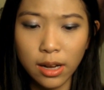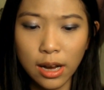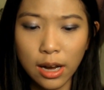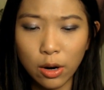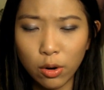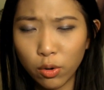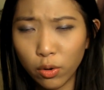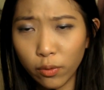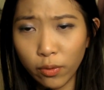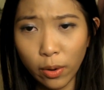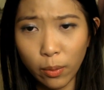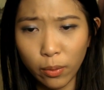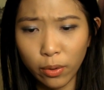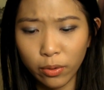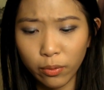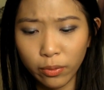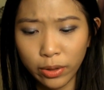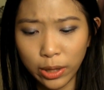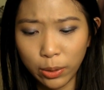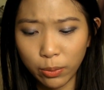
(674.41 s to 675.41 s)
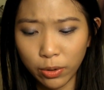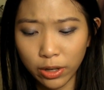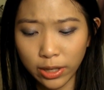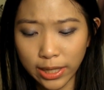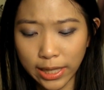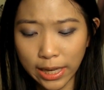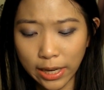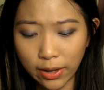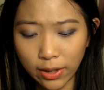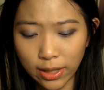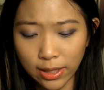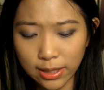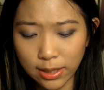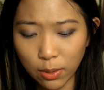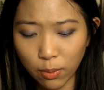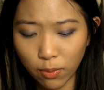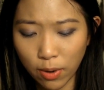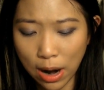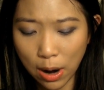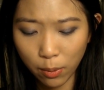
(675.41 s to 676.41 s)
I don't know if I really want to carry this
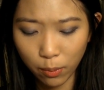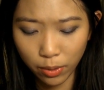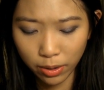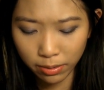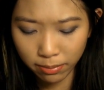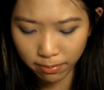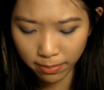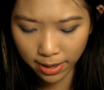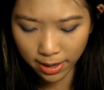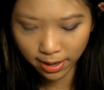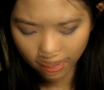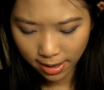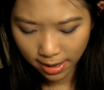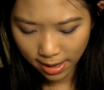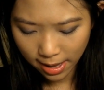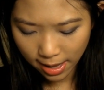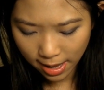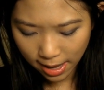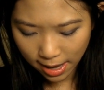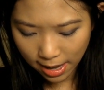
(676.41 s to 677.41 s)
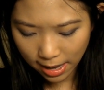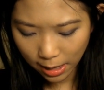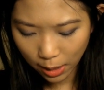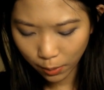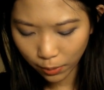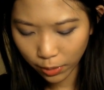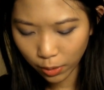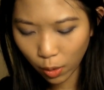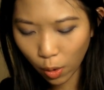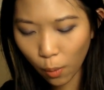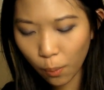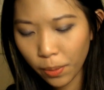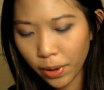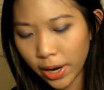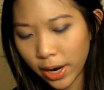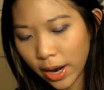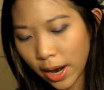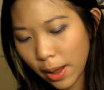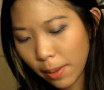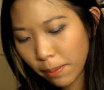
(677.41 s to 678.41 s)
around with me. And then when you open
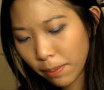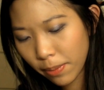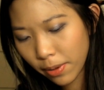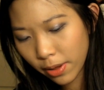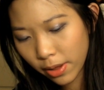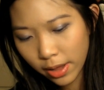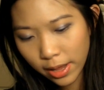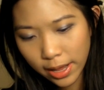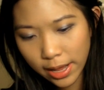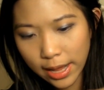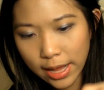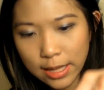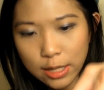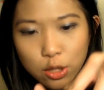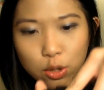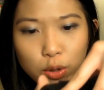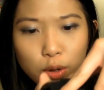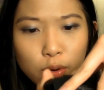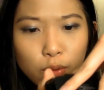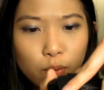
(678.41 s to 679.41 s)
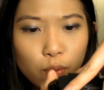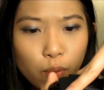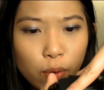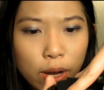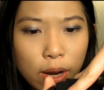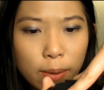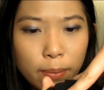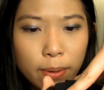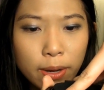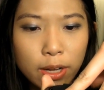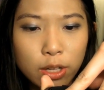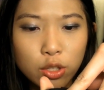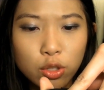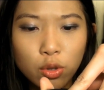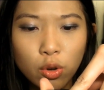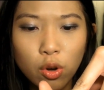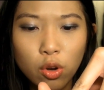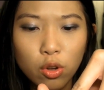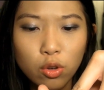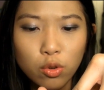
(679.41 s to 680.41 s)
it up, it's sort of weird because
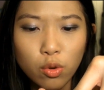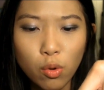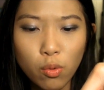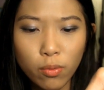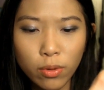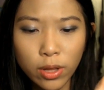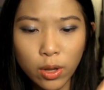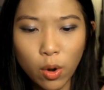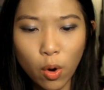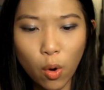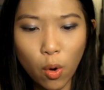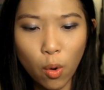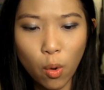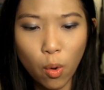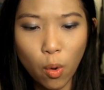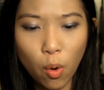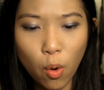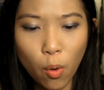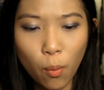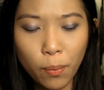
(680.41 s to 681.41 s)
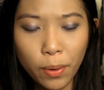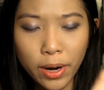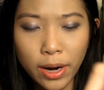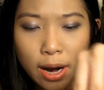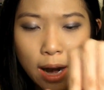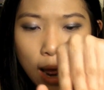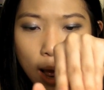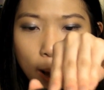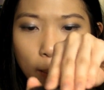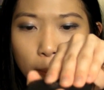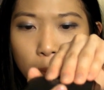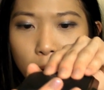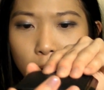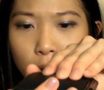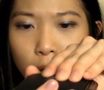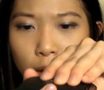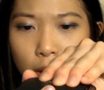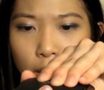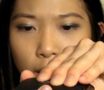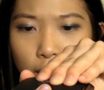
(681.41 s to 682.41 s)
you don't really open it up
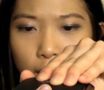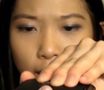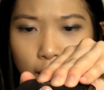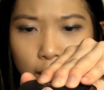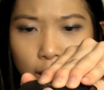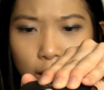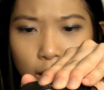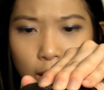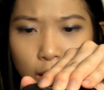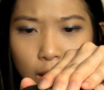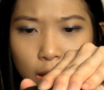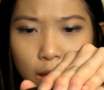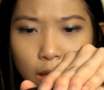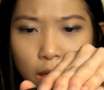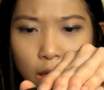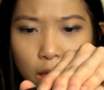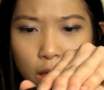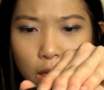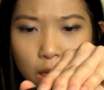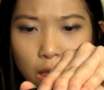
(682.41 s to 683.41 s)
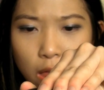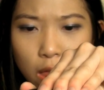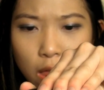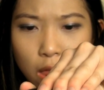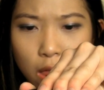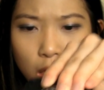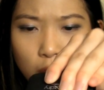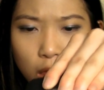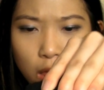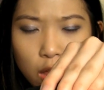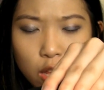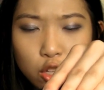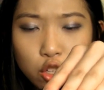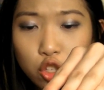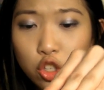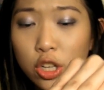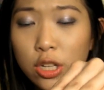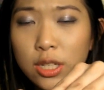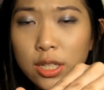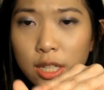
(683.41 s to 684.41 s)
like
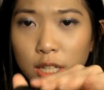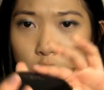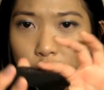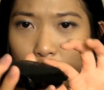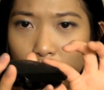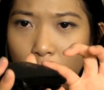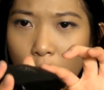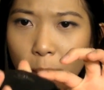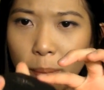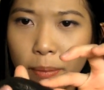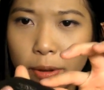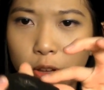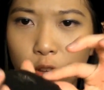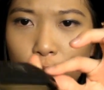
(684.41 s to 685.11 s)
just the top.